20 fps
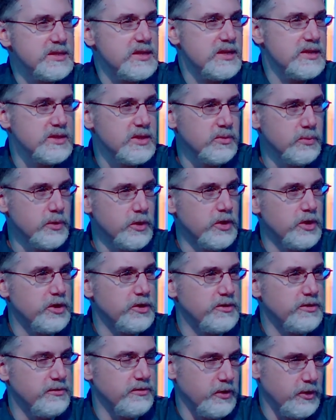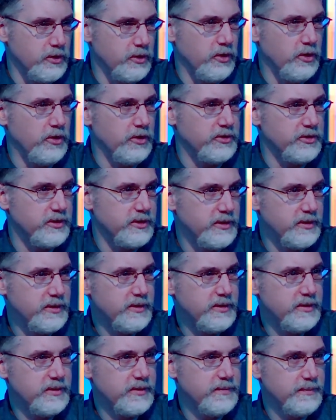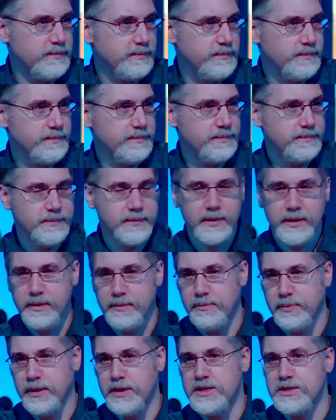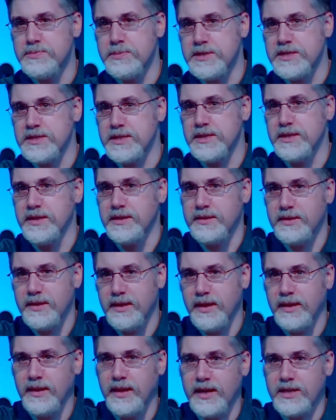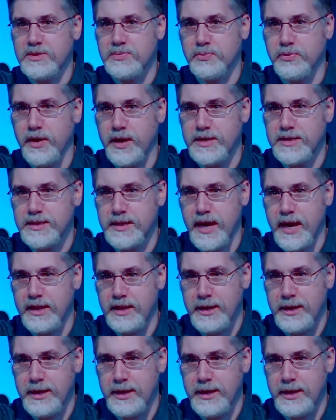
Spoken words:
the word of the Lord. Please be seated and let us pray together.